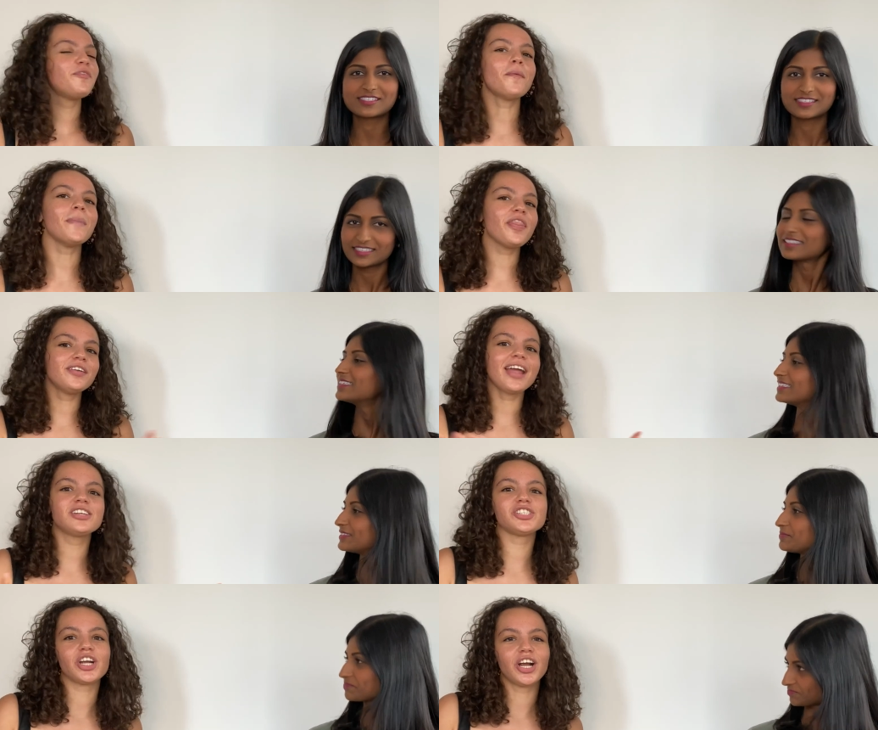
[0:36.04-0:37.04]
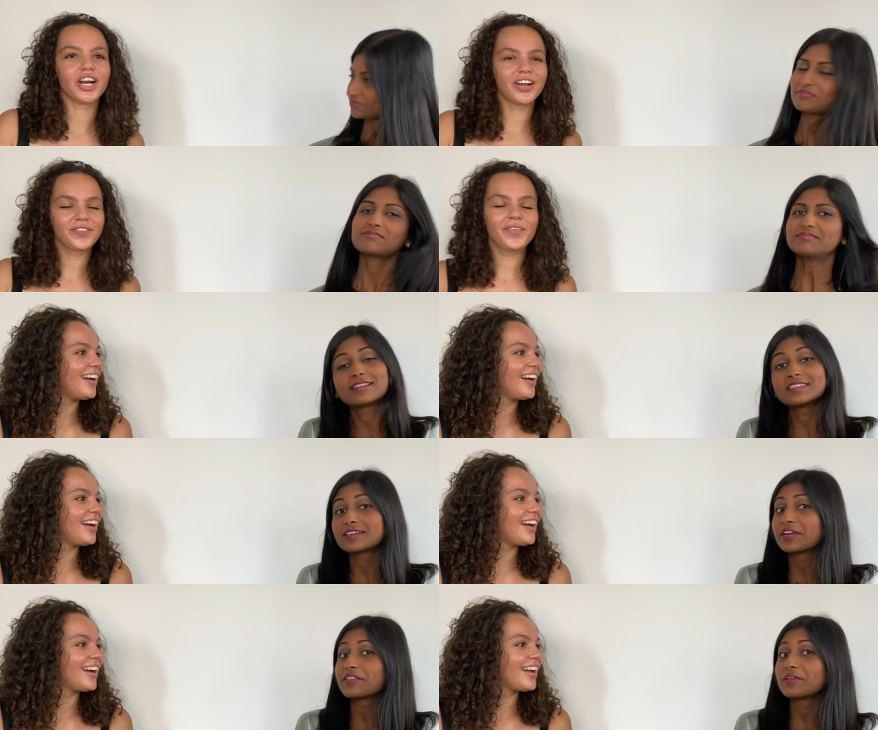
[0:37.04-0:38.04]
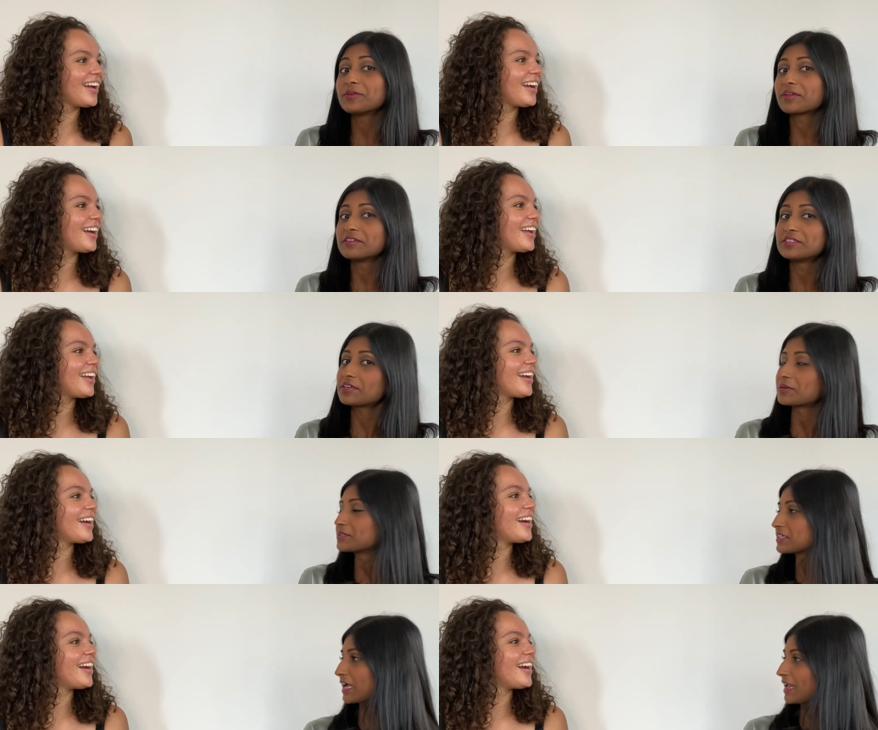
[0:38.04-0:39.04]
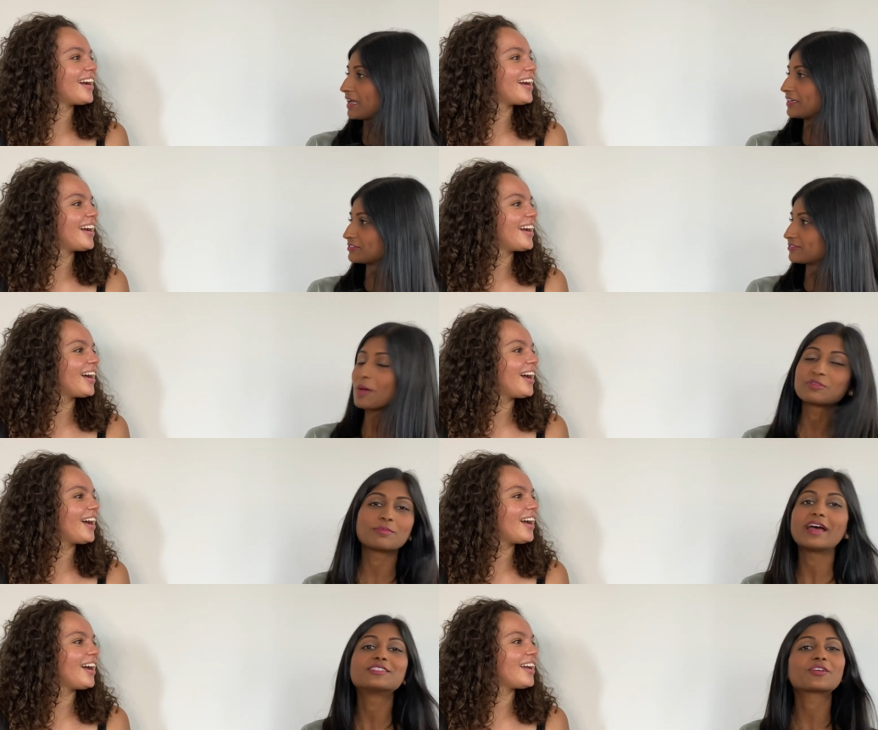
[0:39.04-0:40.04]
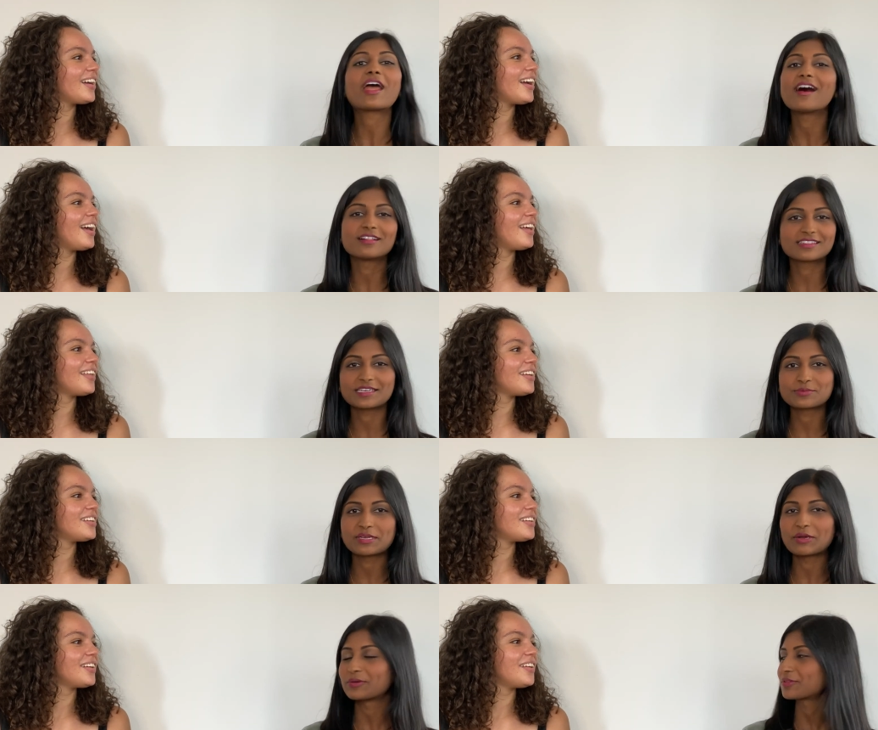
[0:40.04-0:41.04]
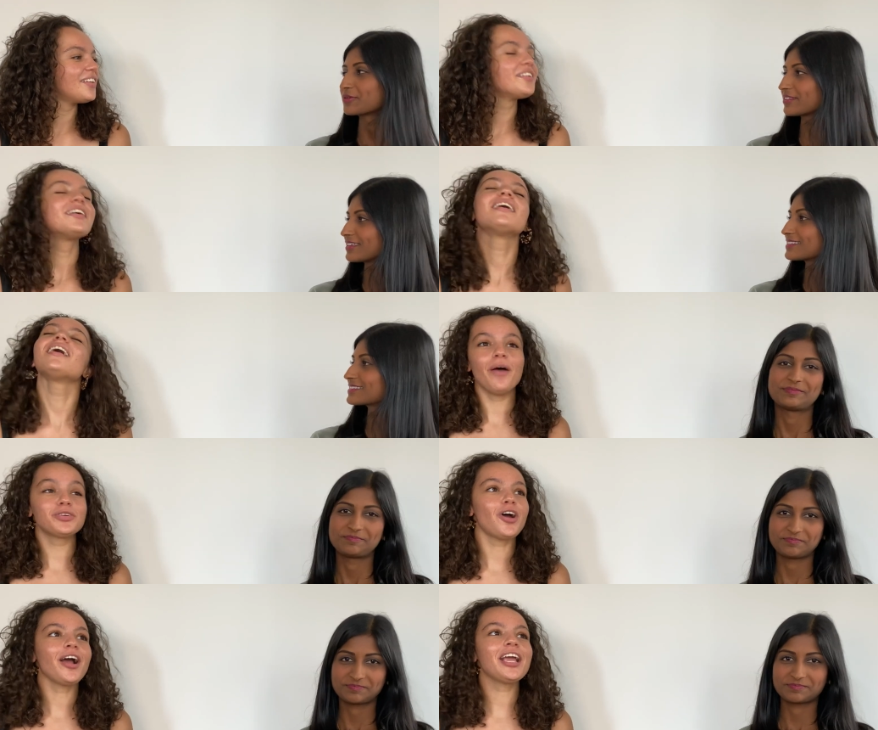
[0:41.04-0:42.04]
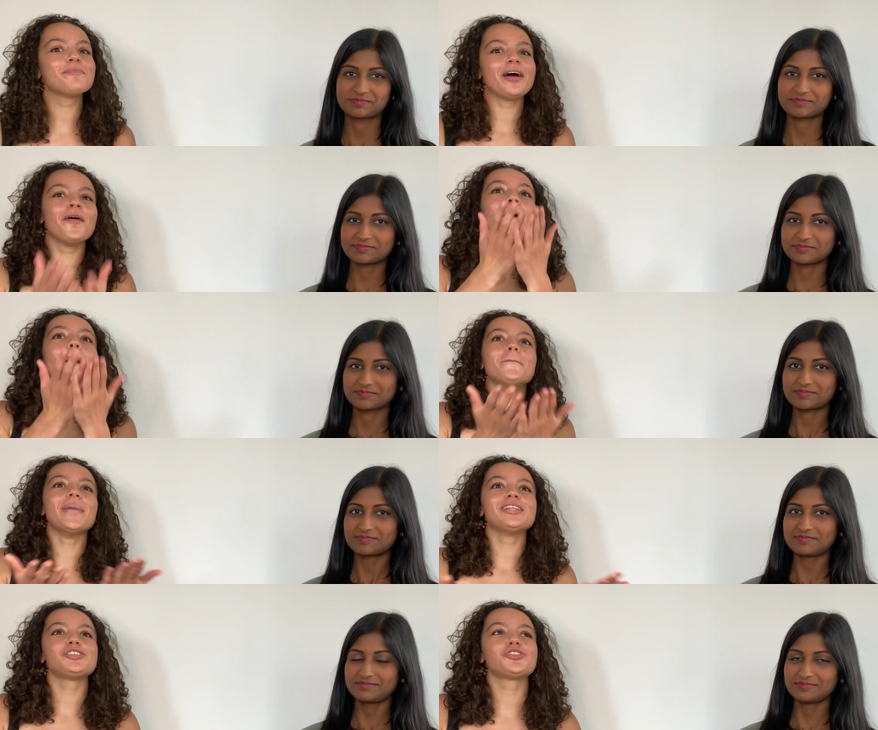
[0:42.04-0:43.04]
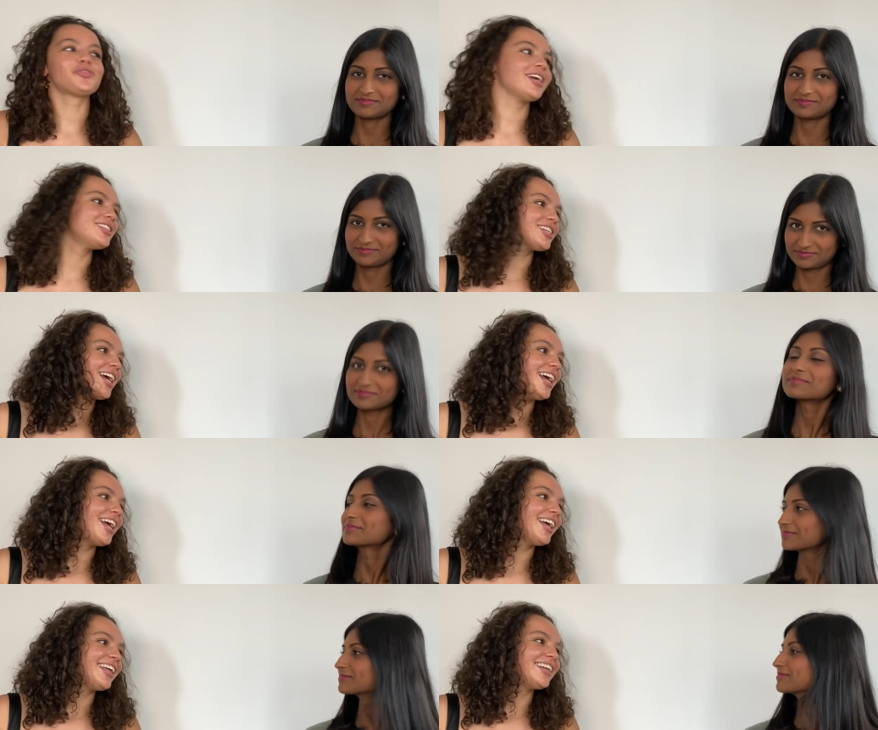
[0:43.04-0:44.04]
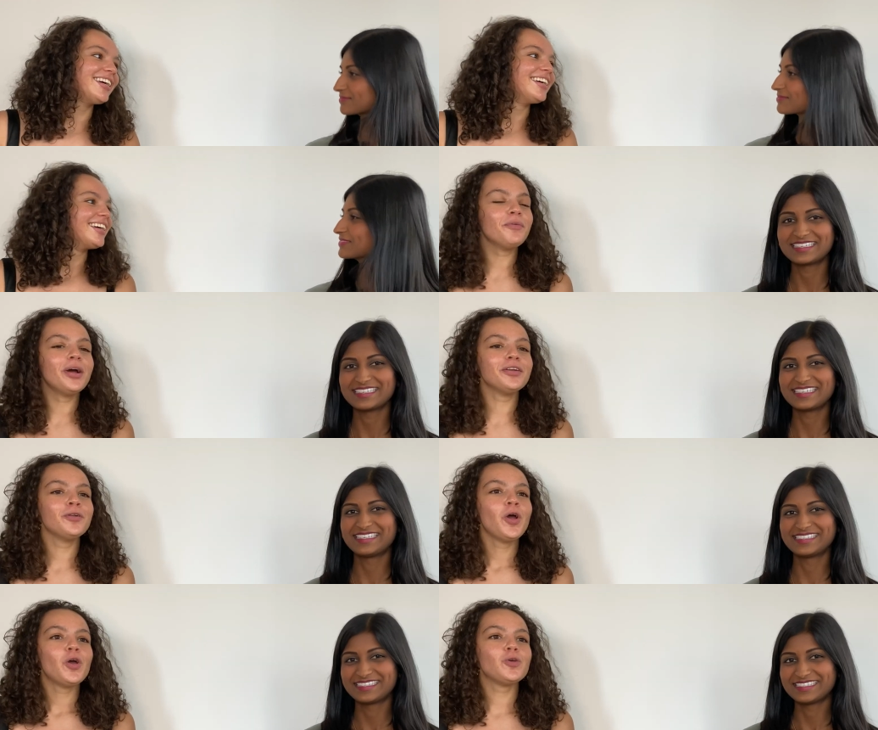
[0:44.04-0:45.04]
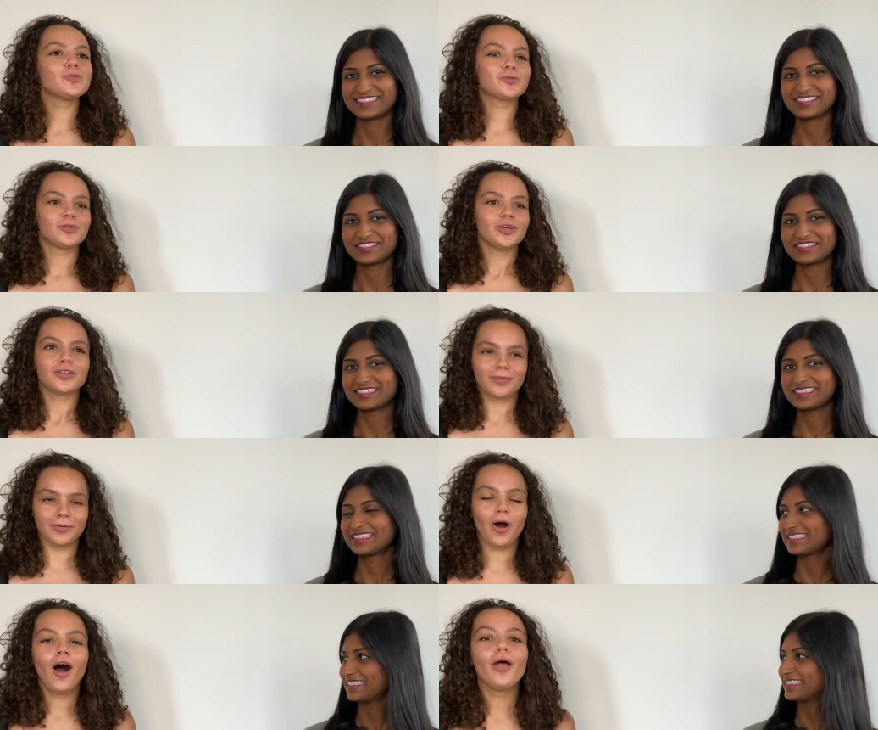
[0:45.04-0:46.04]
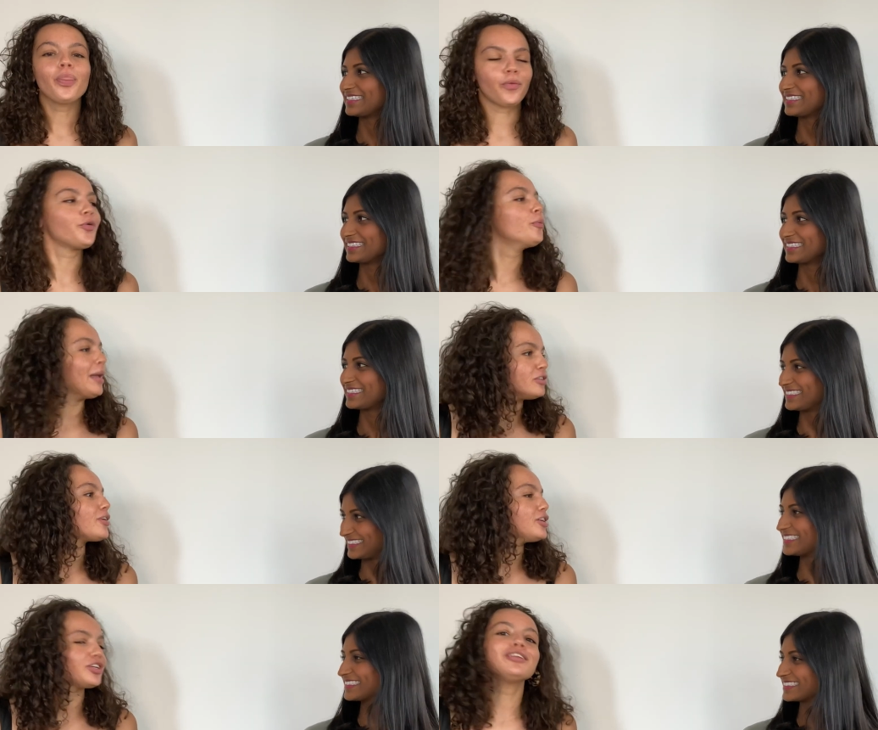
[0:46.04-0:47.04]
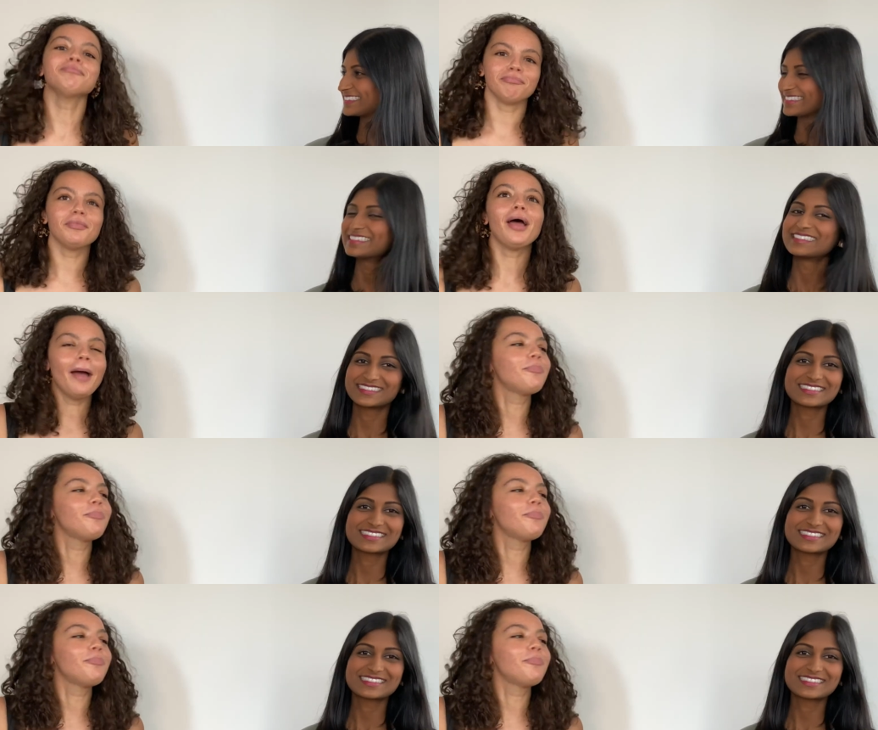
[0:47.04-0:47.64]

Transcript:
Speaker 1: from Mother Nature. Is there anything you can do to kind of optimize your health as we go through this?
Speaker 2: we're talking about menstruation. Anyone who's gone through menstruation, I'm